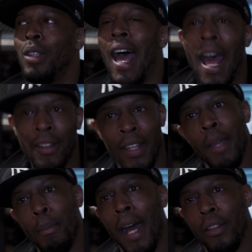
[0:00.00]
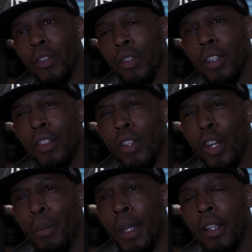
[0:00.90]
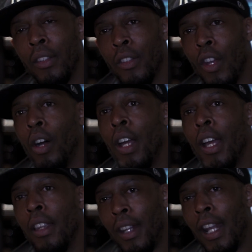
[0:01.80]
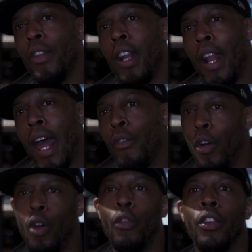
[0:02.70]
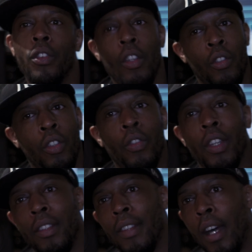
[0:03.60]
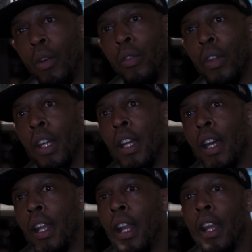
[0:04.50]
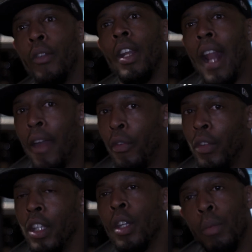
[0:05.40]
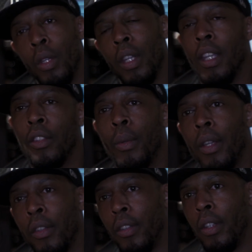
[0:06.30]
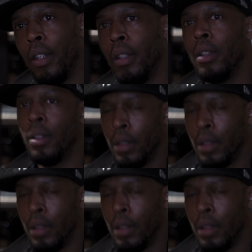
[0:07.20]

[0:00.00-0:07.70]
that has an impact on you. Do you know what I mean? It's living a life for others, not just for yourself. Exactly. And living a life for your community as well. So